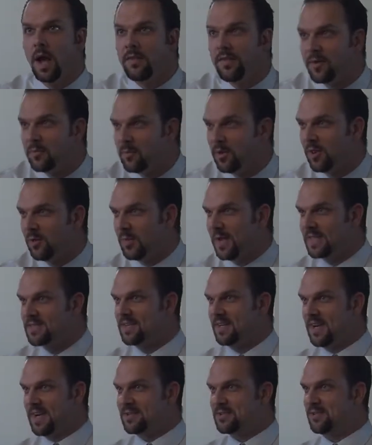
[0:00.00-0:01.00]
I think Brother
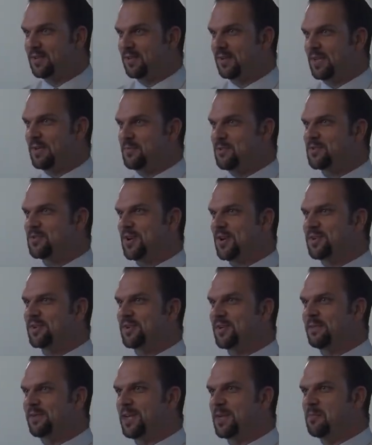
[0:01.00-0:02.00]
Matt's an excellent
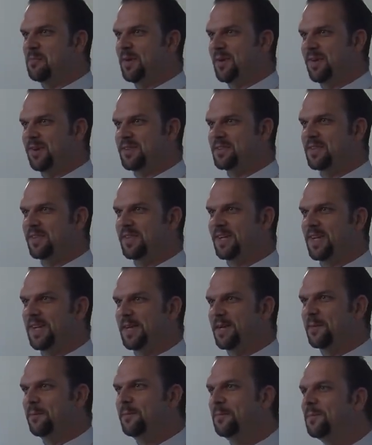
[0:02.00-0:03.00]
demonstration of the abundance of the
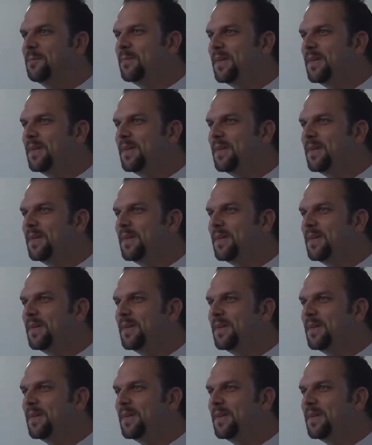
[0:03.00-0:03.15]
kingdom.